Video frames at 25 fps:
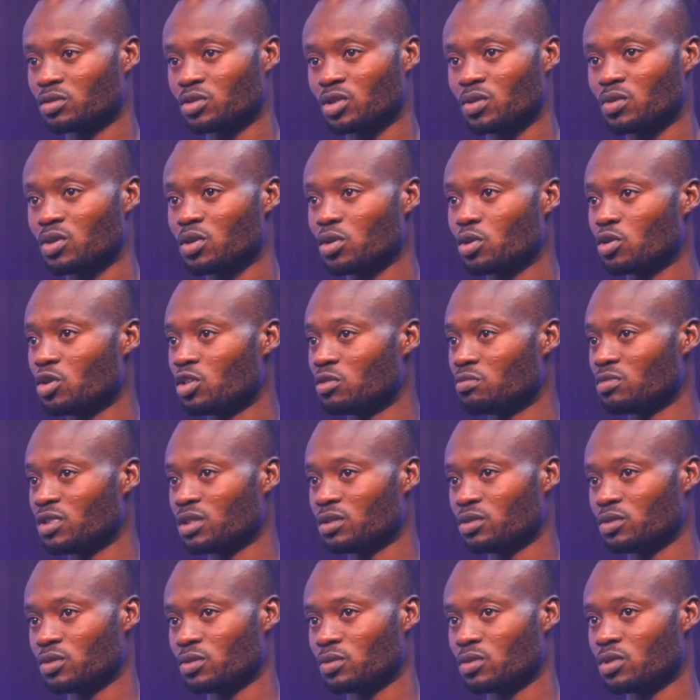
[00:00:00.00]
Someone called me
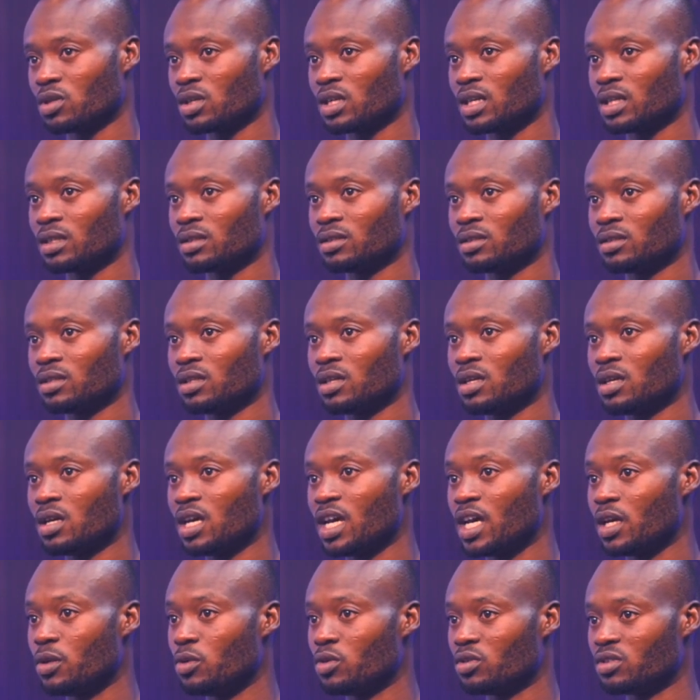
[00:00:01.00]
to work at
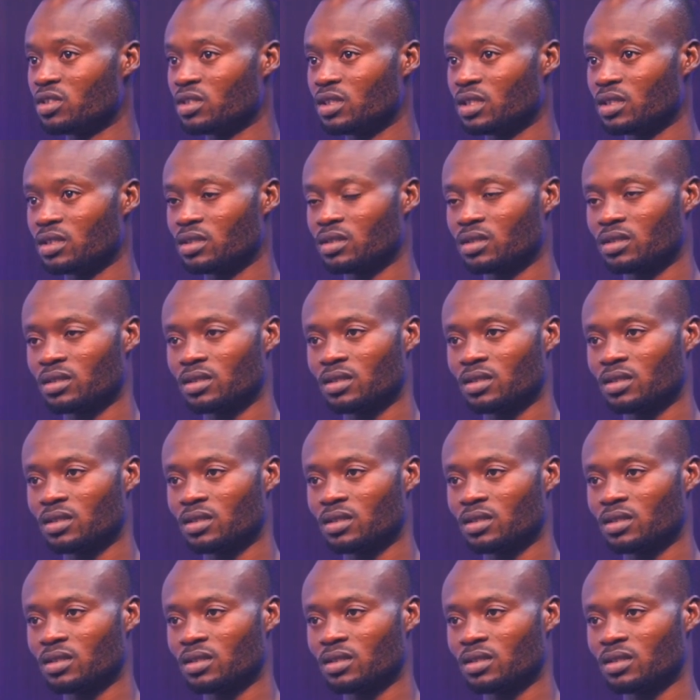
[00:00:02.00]
Edo State.